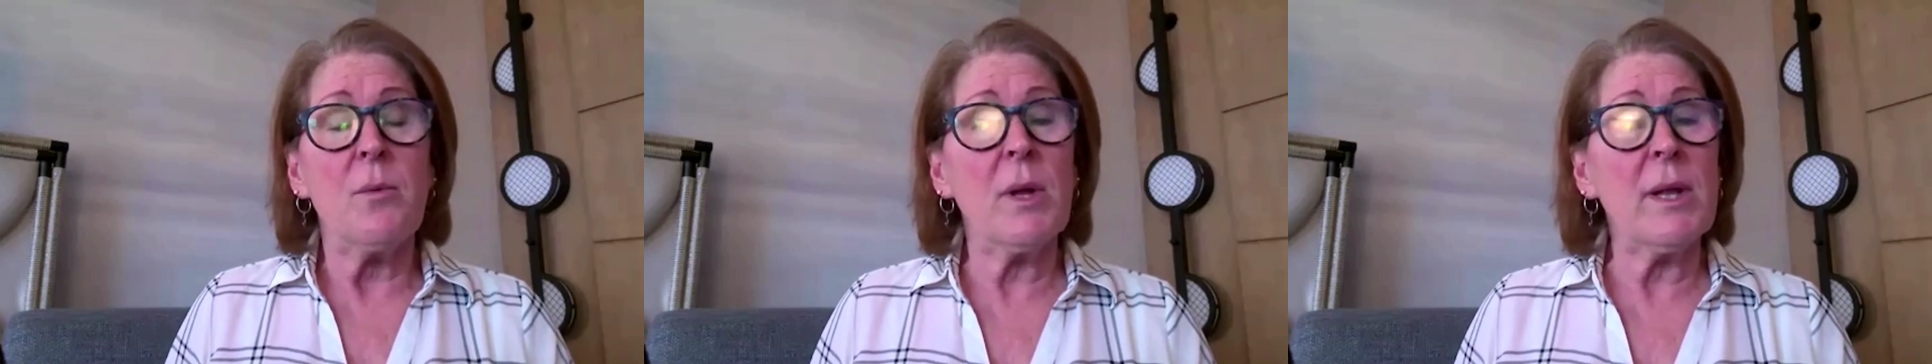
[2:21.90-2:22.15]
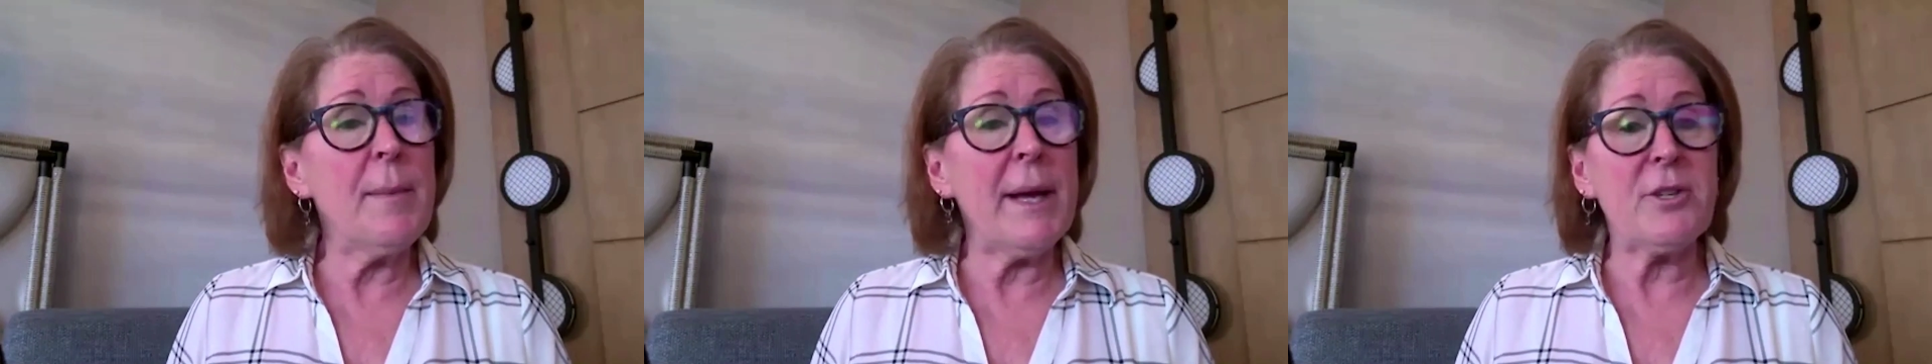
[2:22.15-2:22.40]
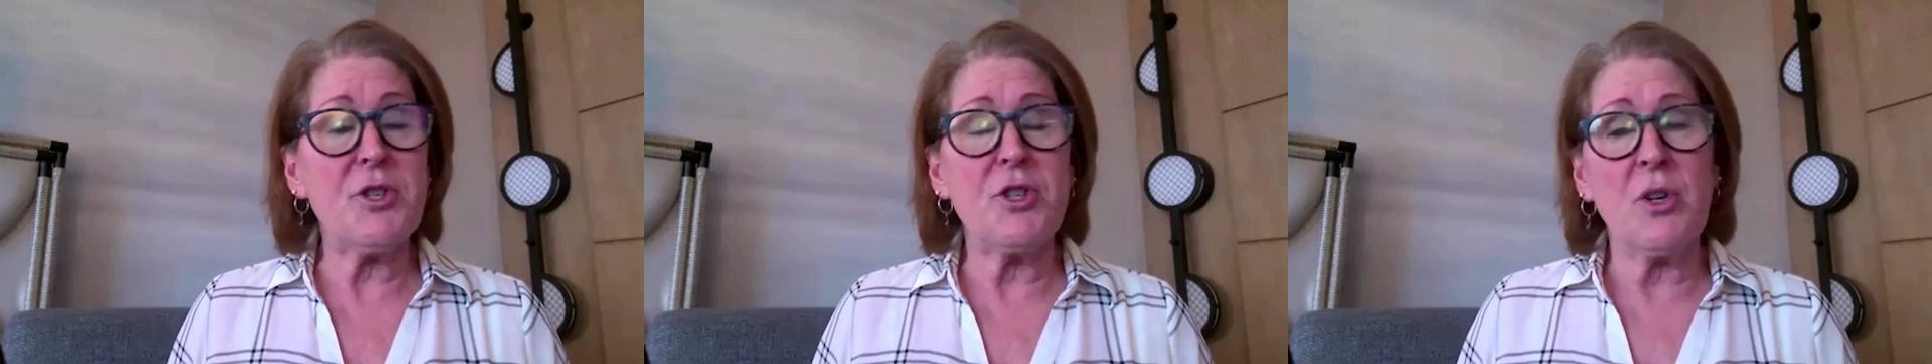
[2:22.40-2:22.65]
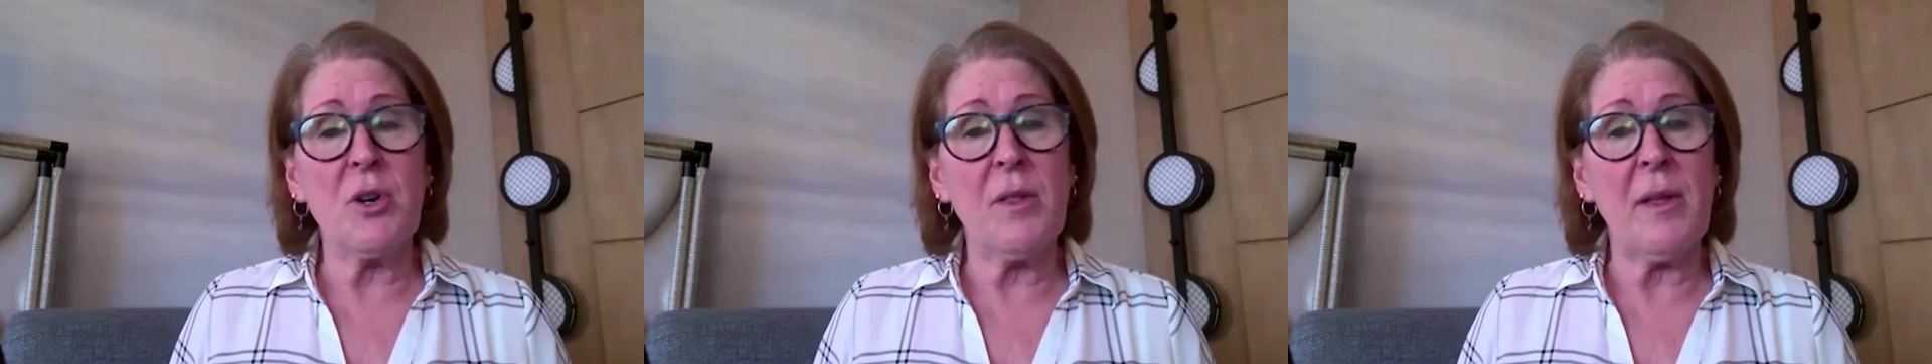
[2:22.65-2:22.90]
really make
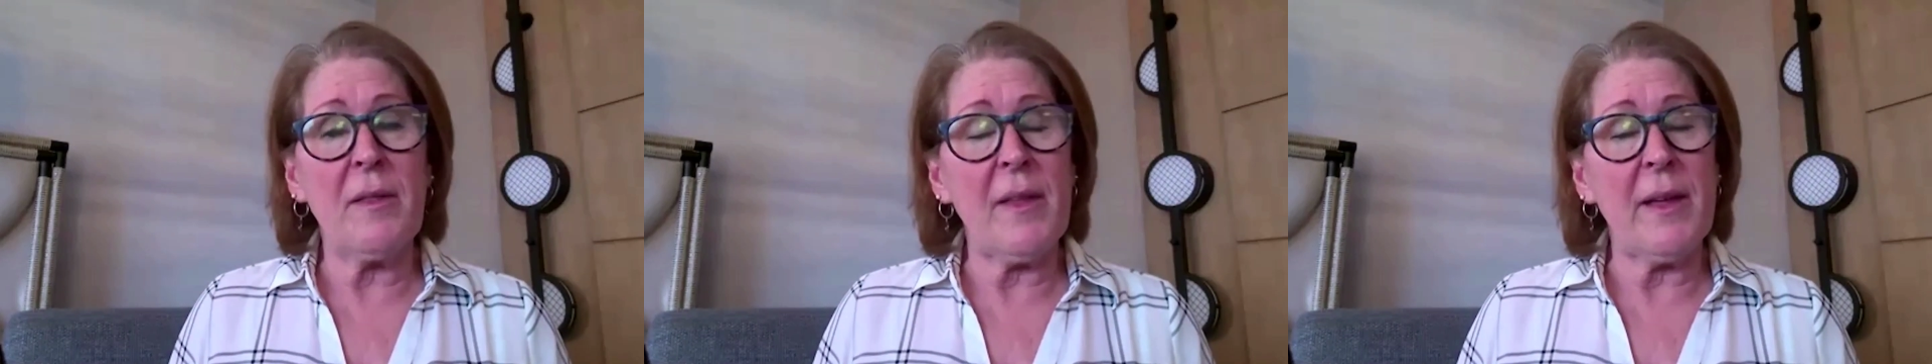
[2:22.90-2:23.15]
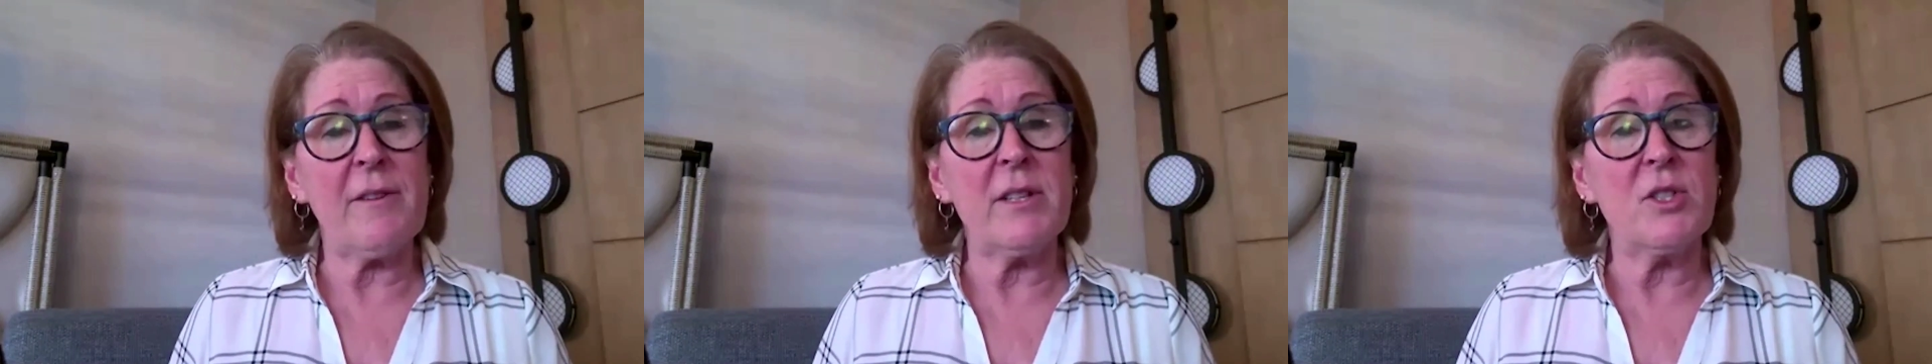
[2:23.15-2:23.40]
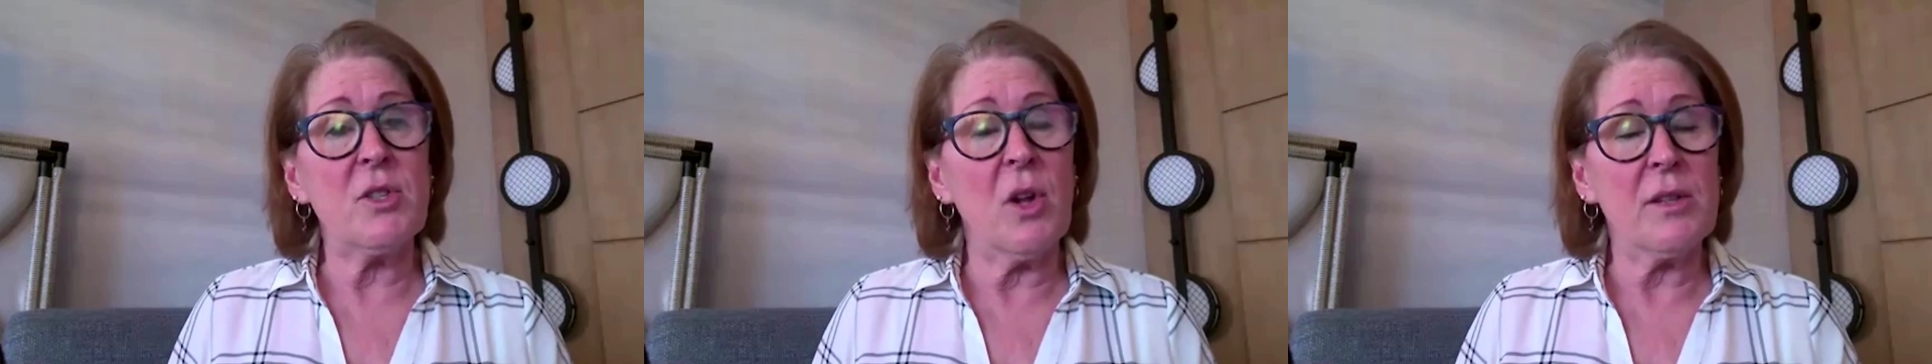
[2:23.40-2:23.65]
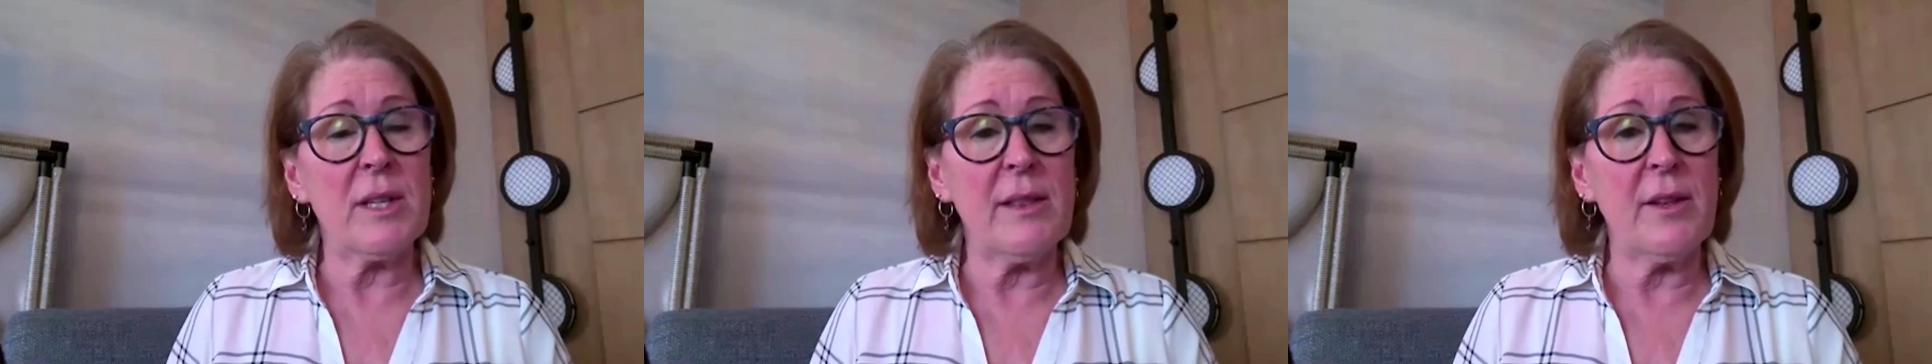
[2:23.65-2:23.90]
sure that they've
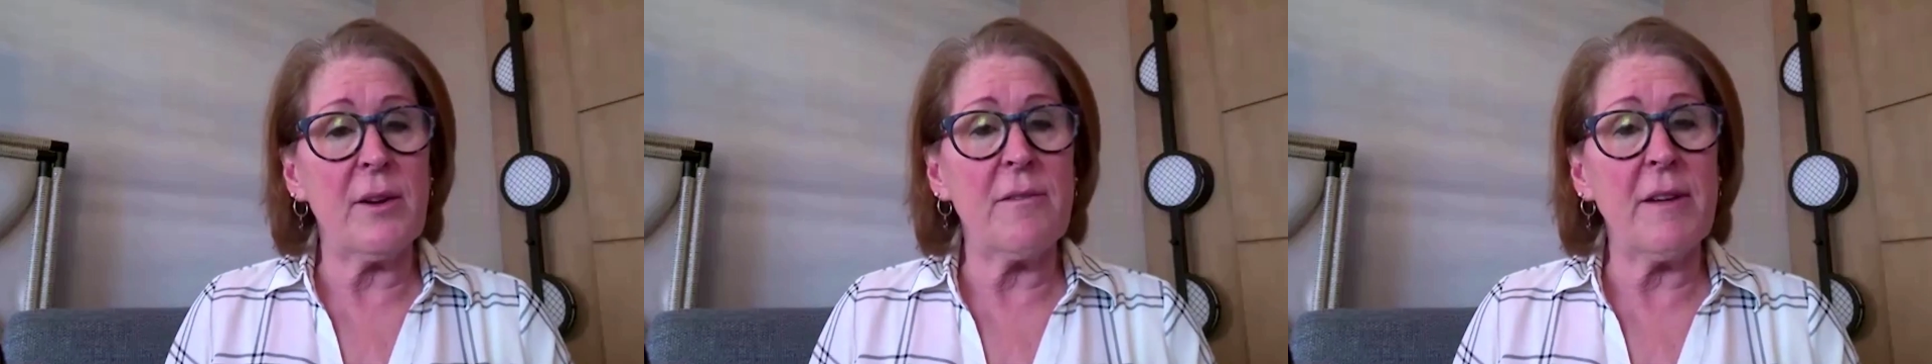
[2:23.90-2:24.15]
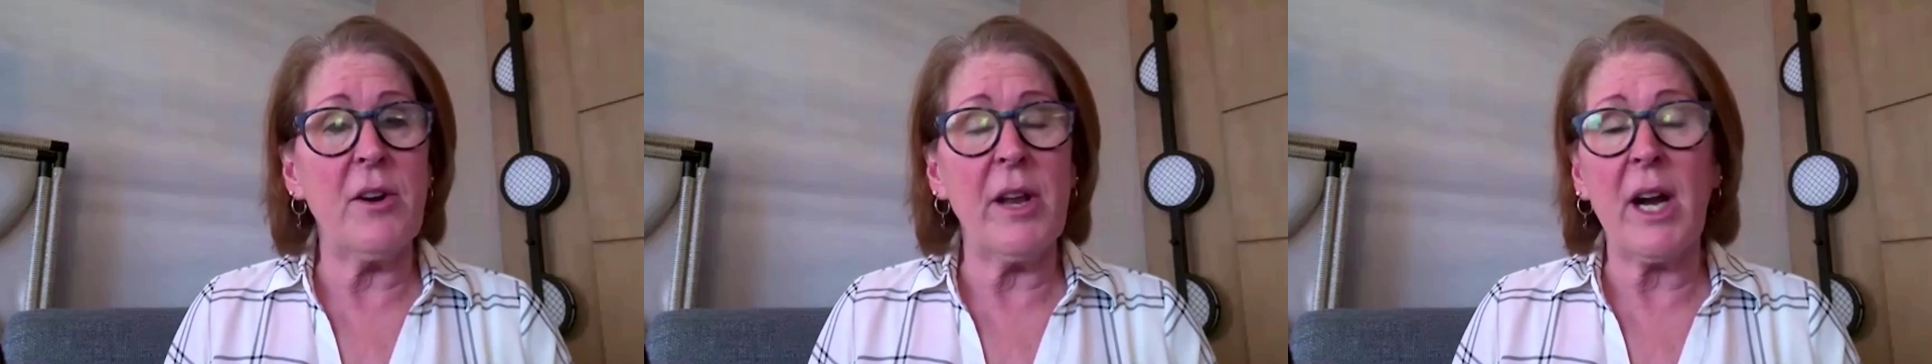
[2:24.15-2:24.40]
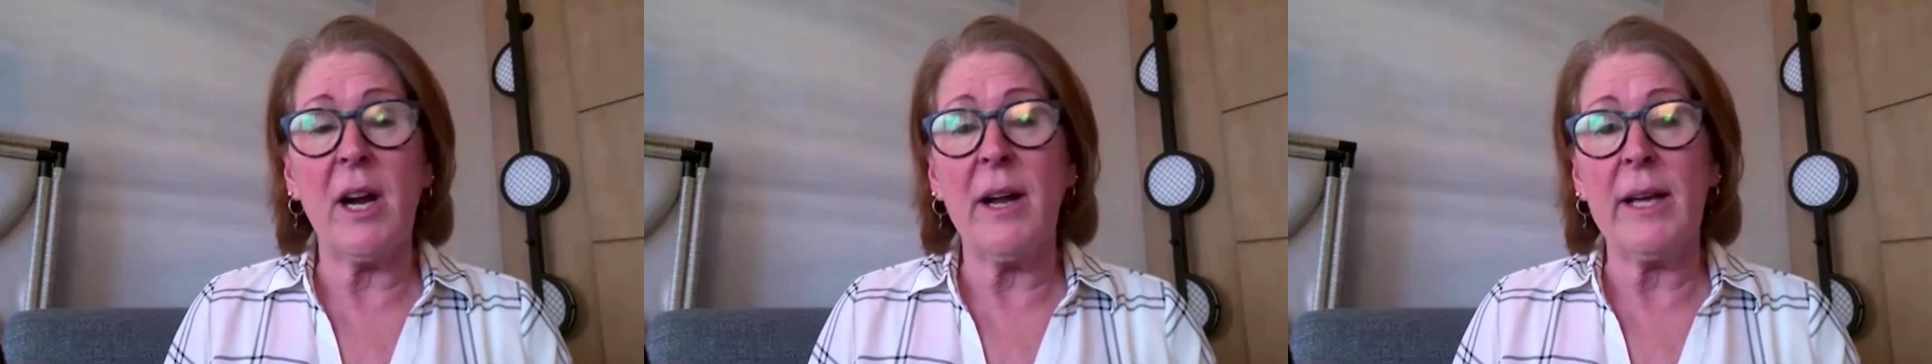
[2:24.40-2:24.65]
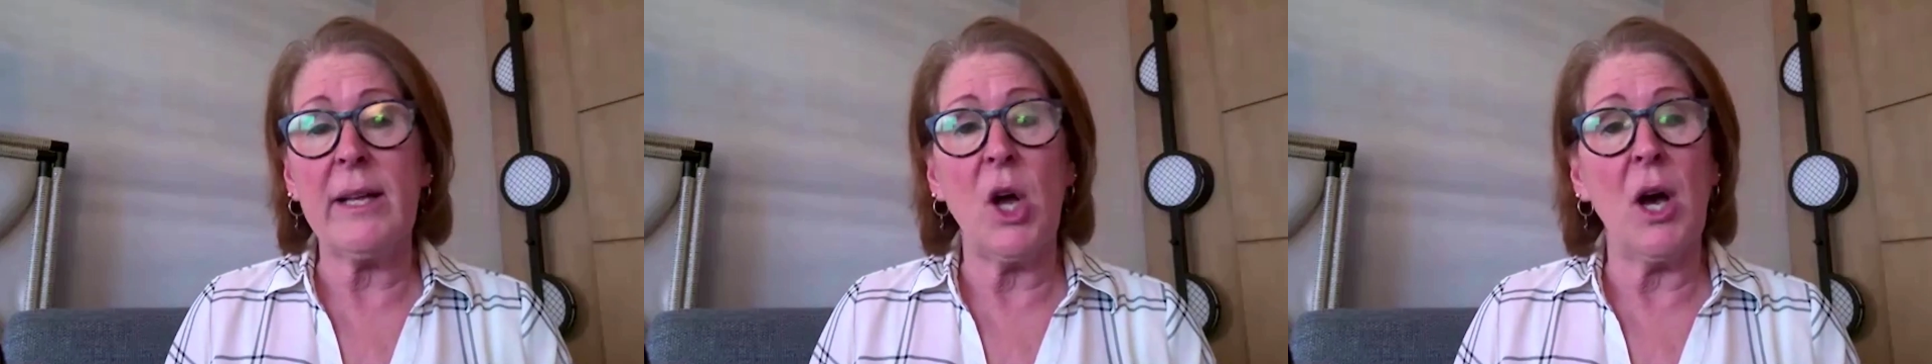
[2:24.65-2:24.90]
consulted their
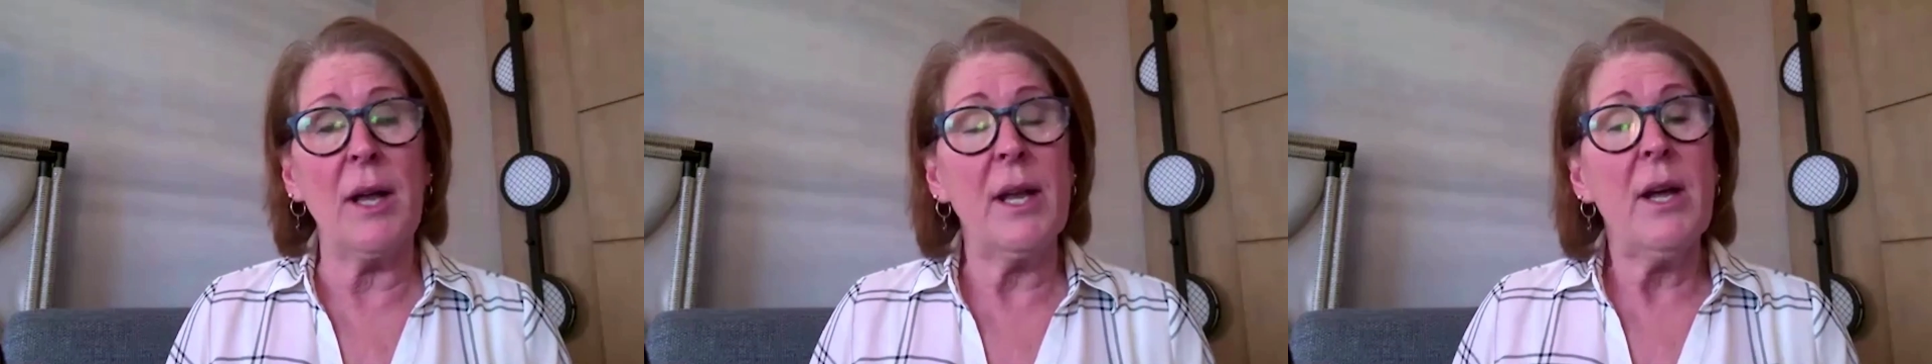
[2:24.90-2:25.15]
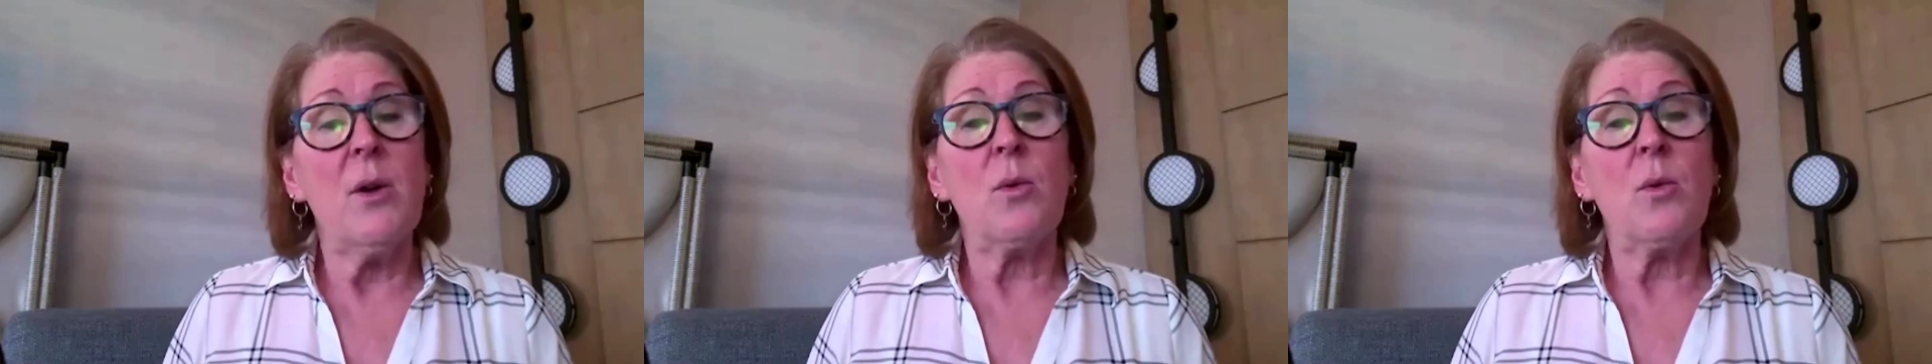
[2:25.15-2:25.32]
veterinarian on